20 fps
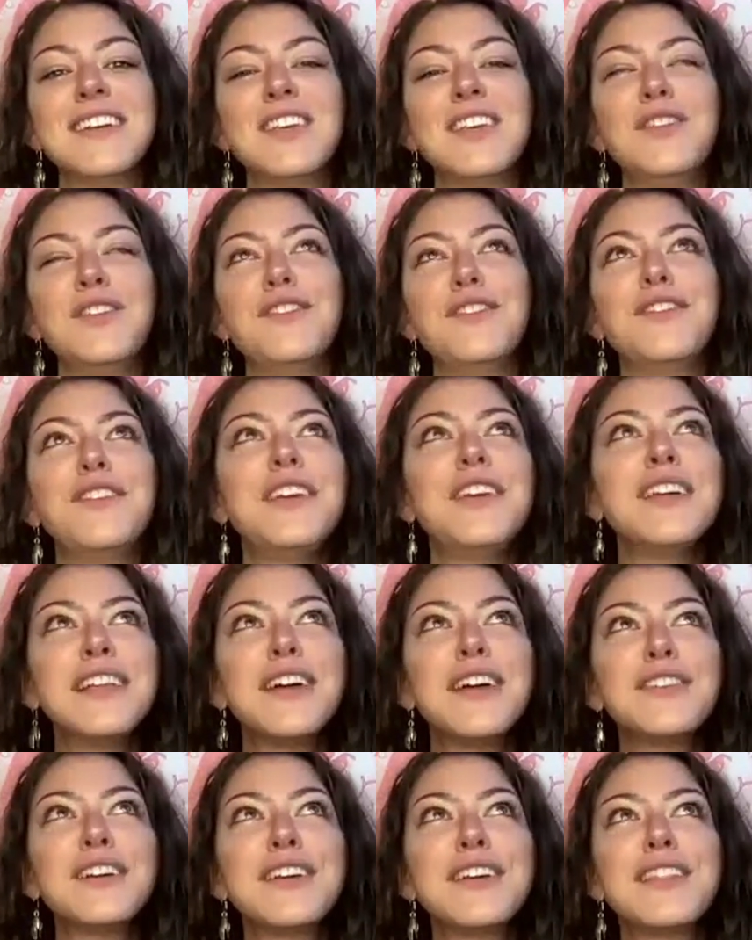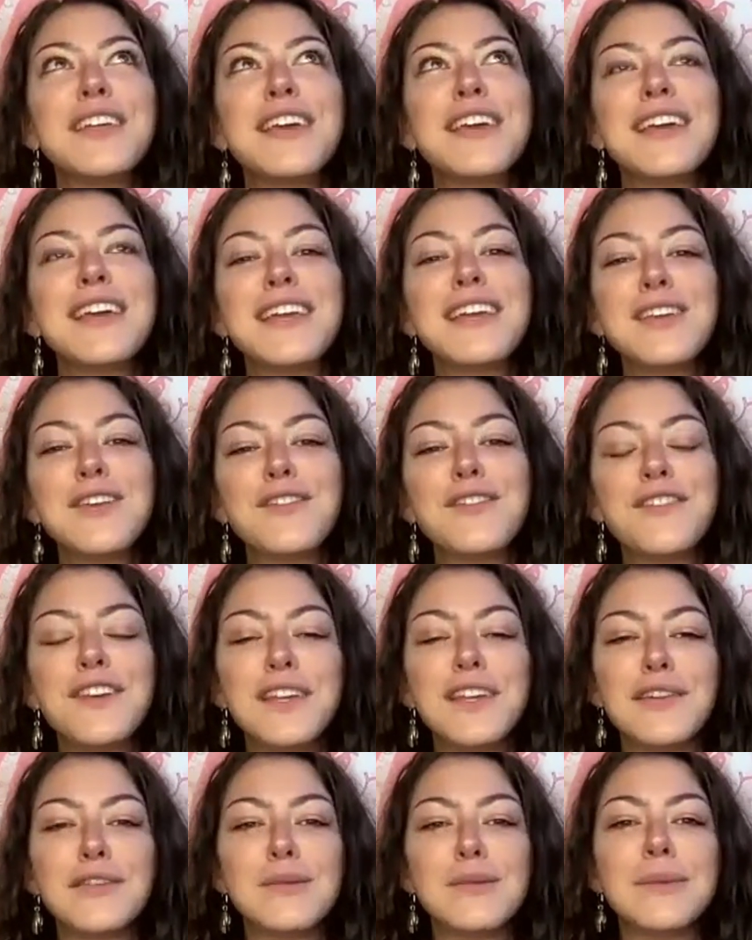You feel everything, you
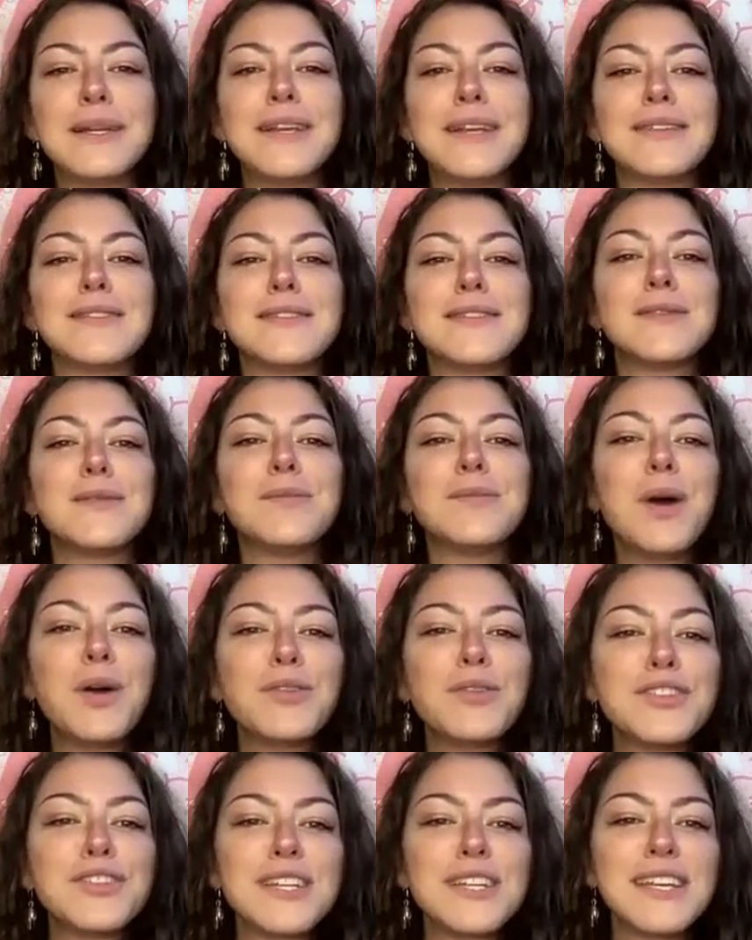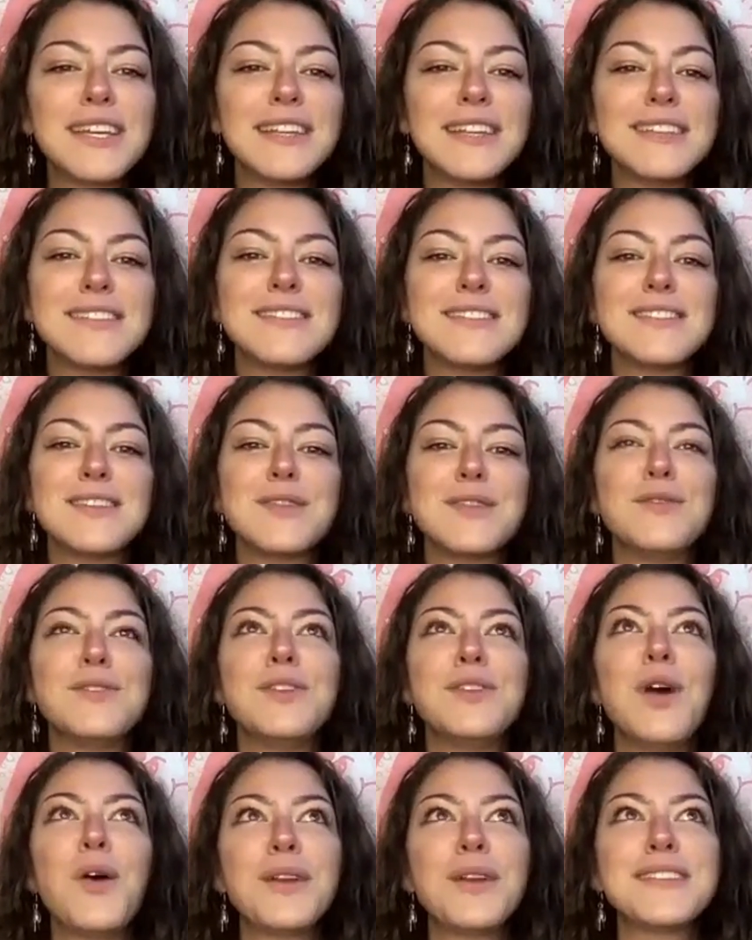feel everybody else's emotions, you
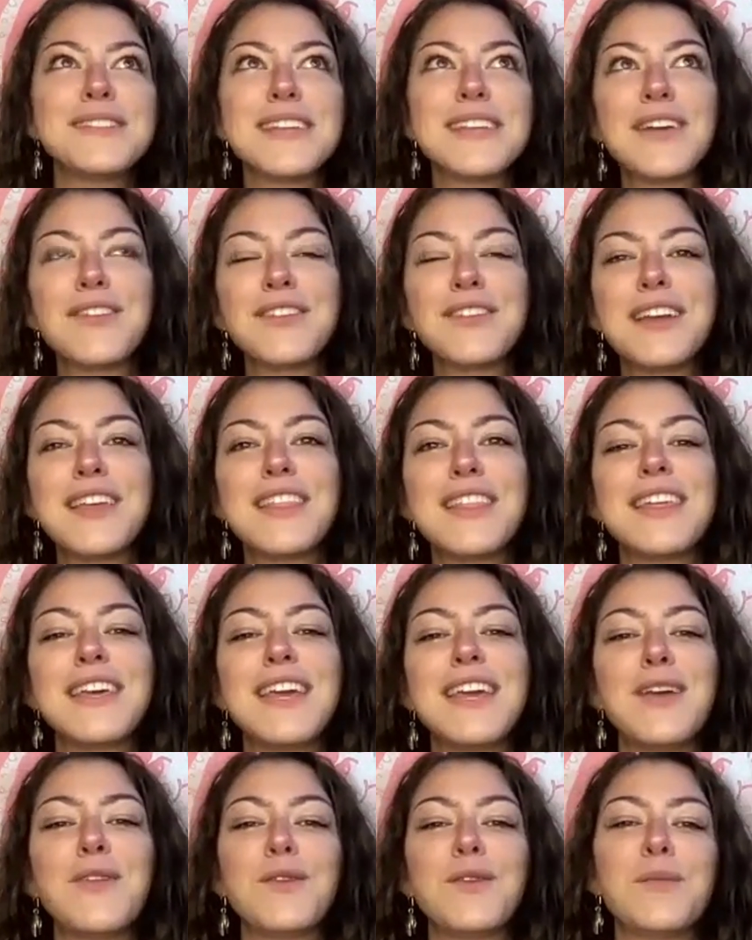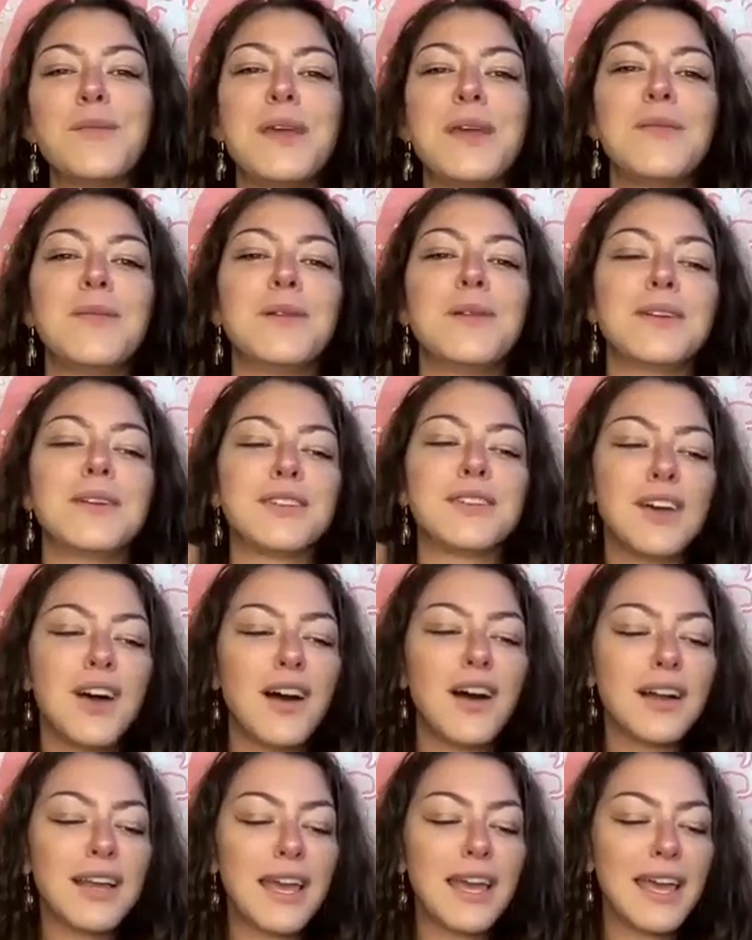notice everything when people are
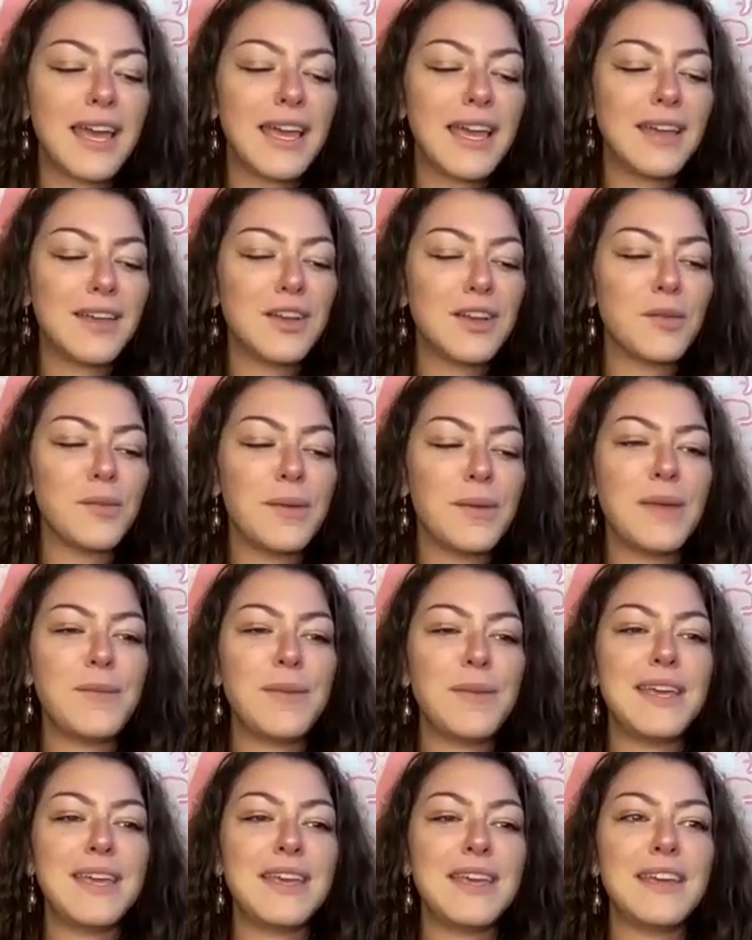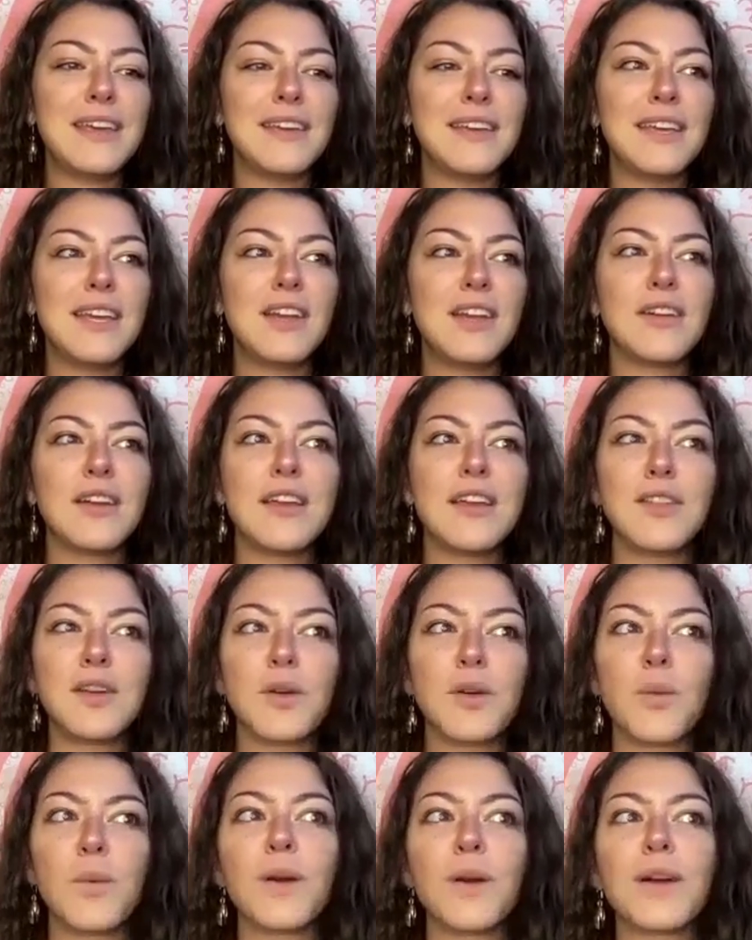talking. You're maybe hearing
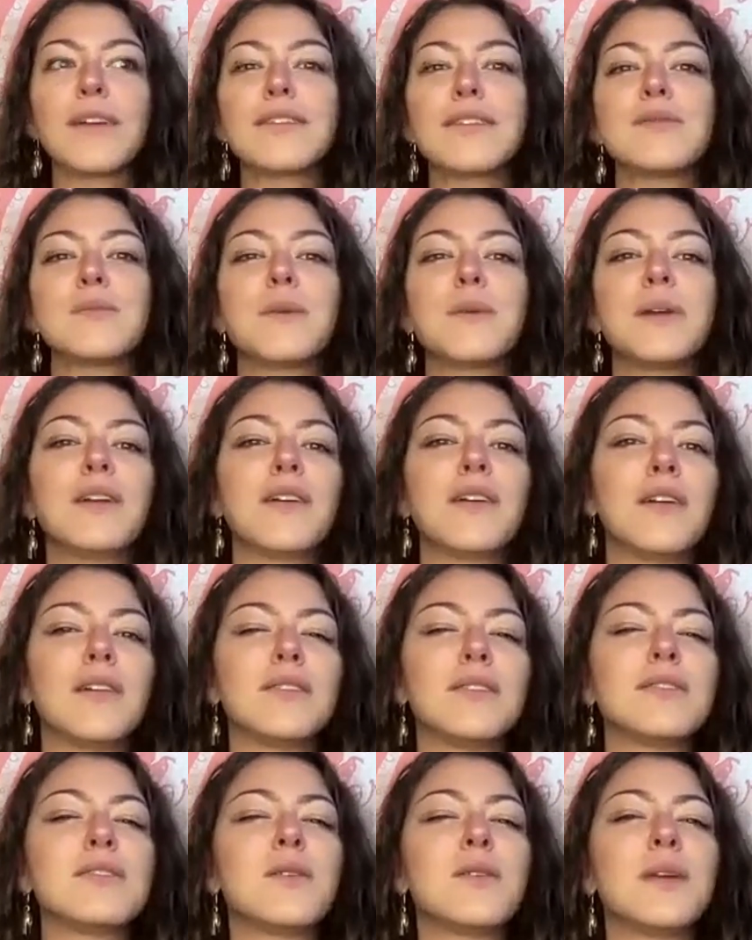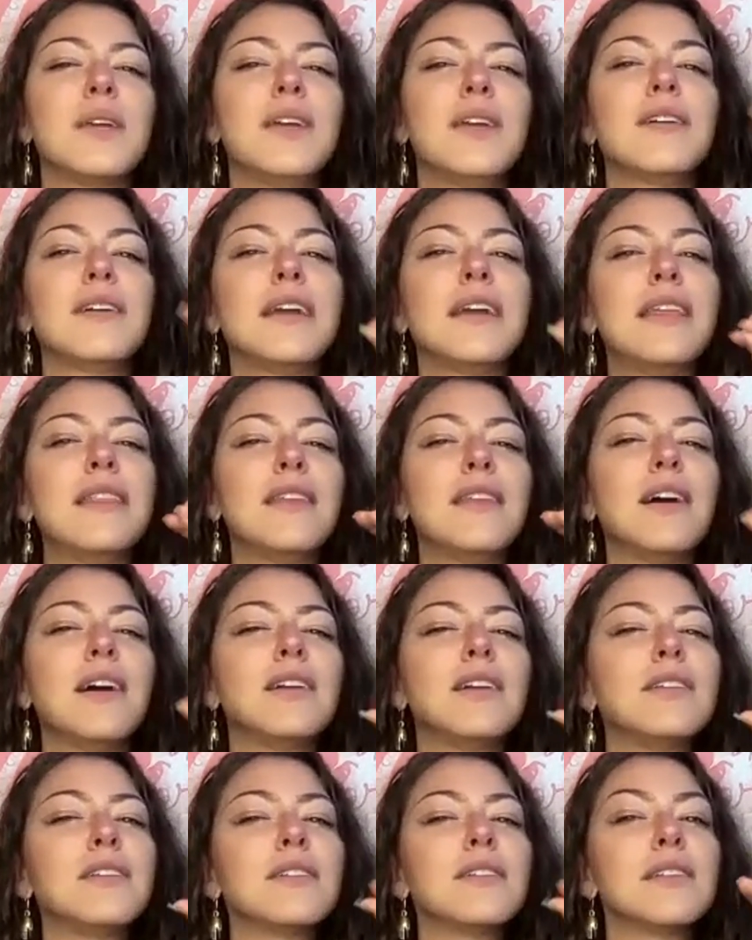their words, but you're also hearing the
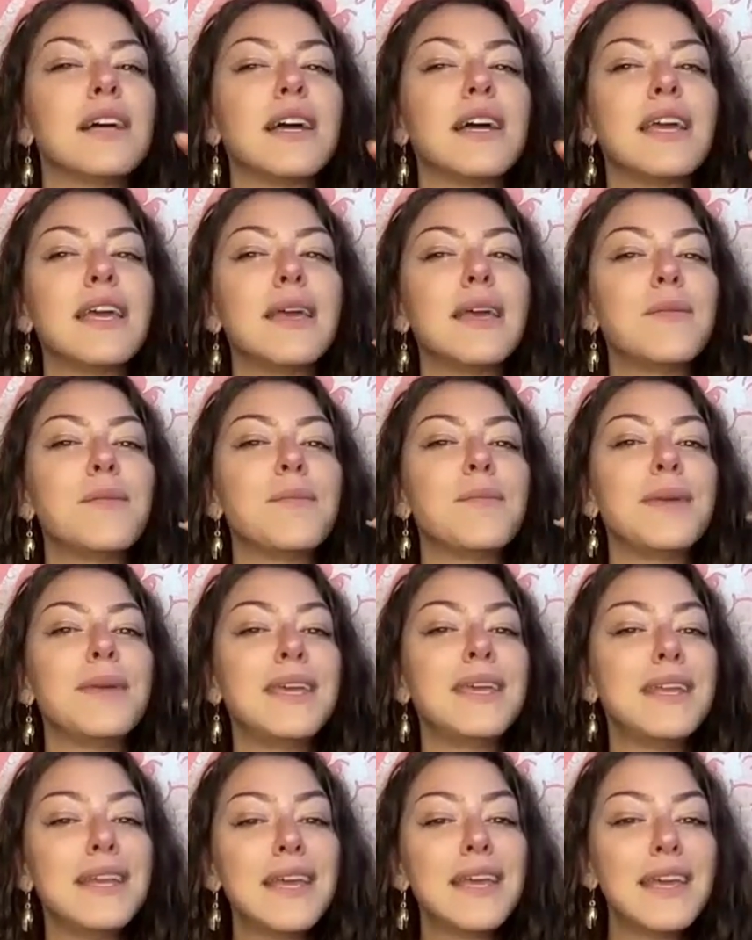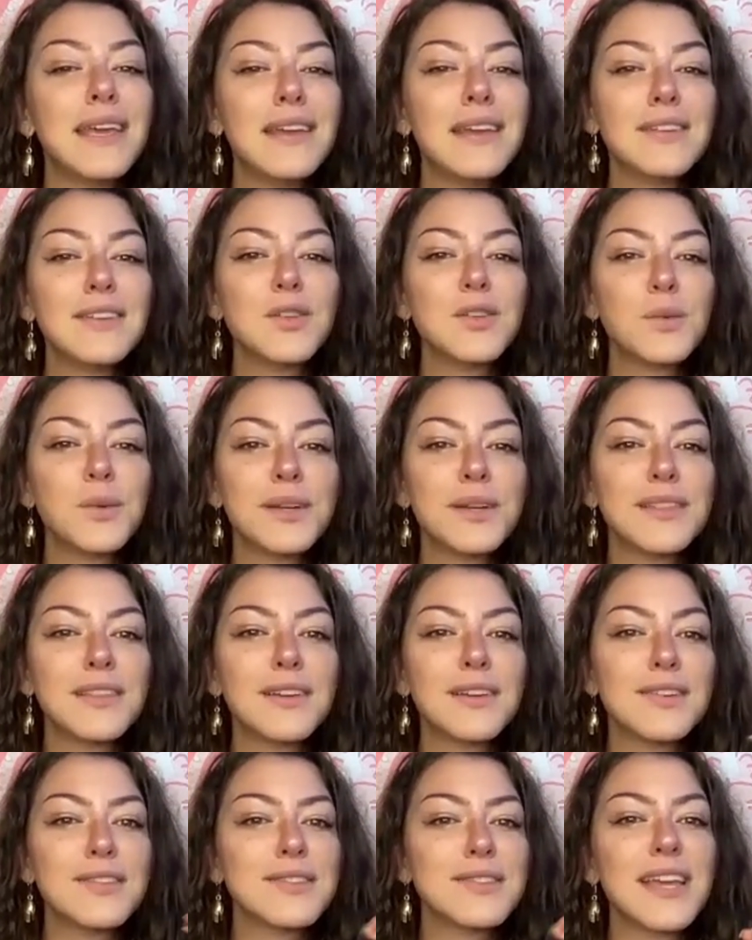underlying meaning to what
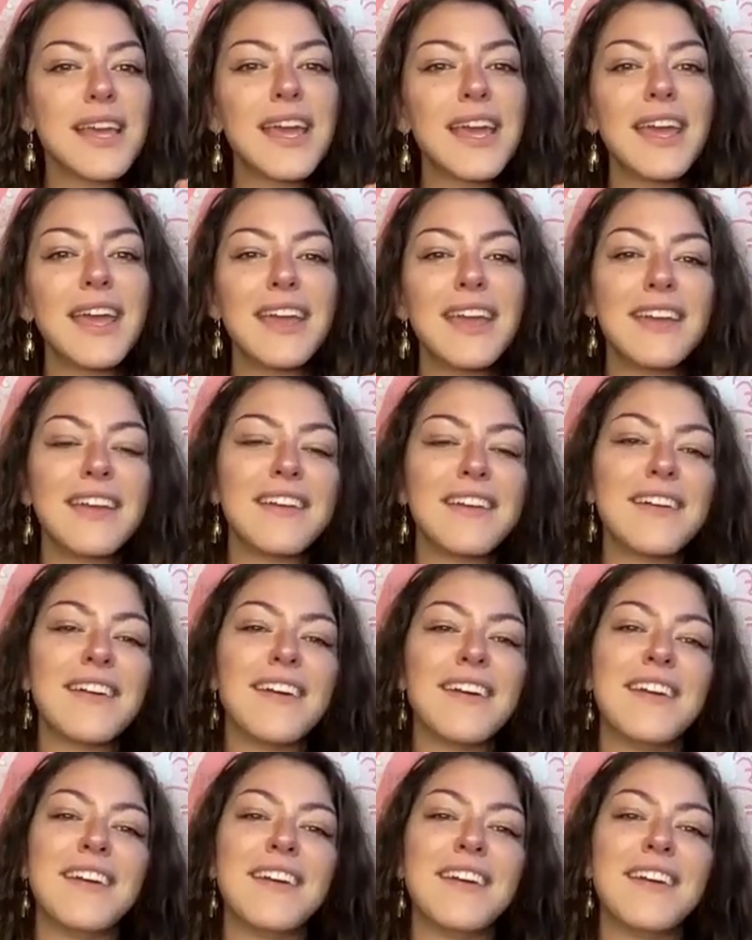they're saying.